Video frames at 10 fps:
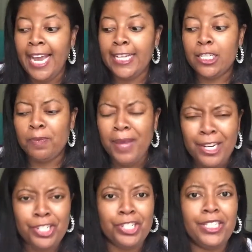
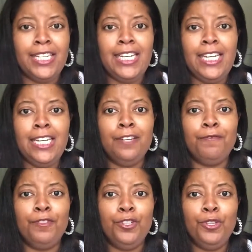especially if
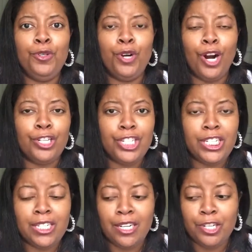you are
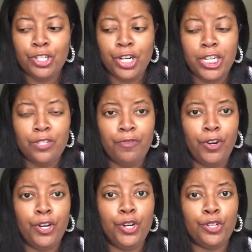just going to
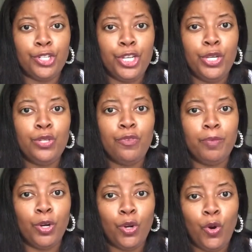transfer your skills
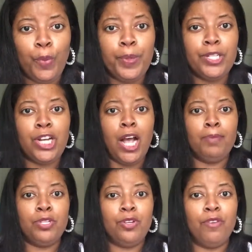from your corporate
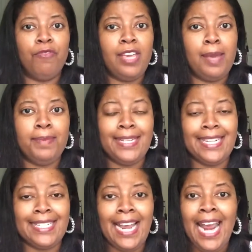job to your VA
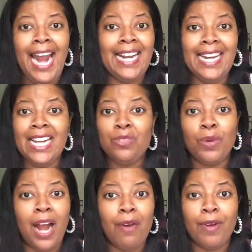business. And that's
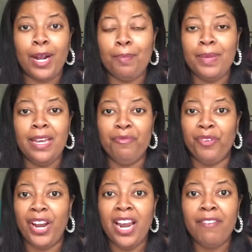what I recommend
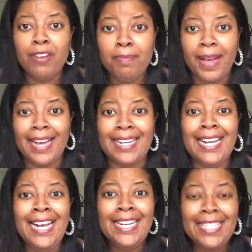for
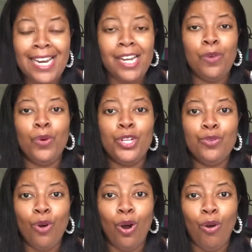everybody. Take what
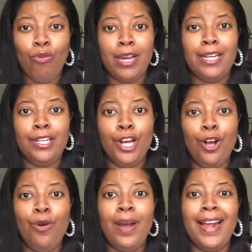you already
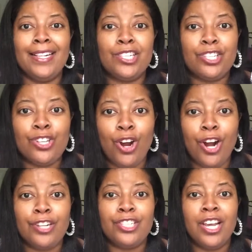know and
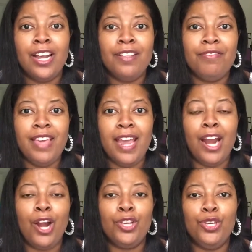start
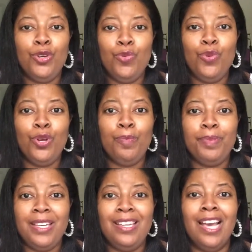there. You will
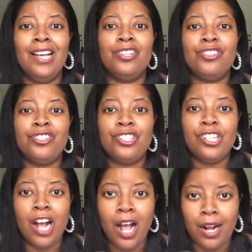be
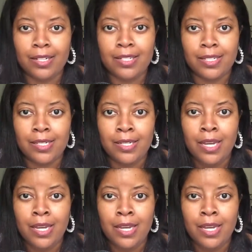shocked.